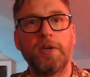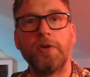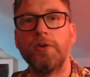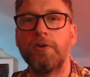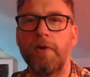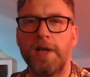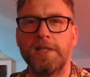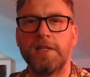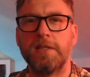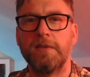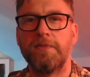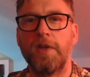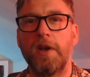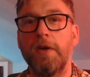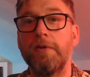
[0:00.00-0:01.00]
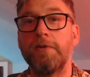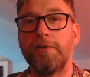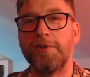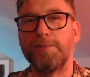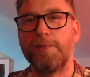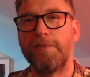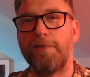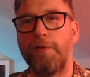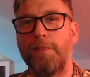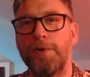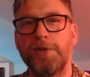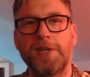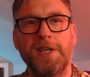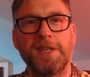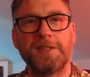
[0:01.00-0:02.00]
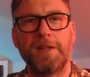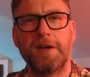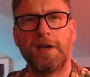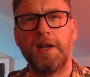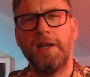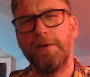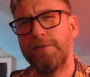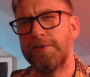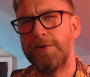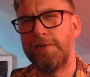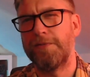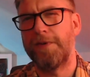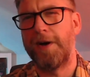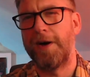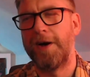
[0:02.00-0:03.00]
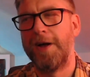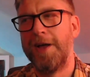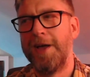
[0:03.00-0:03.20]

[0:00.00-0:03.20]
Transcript: good graces of the locals before pushing his luck a little too far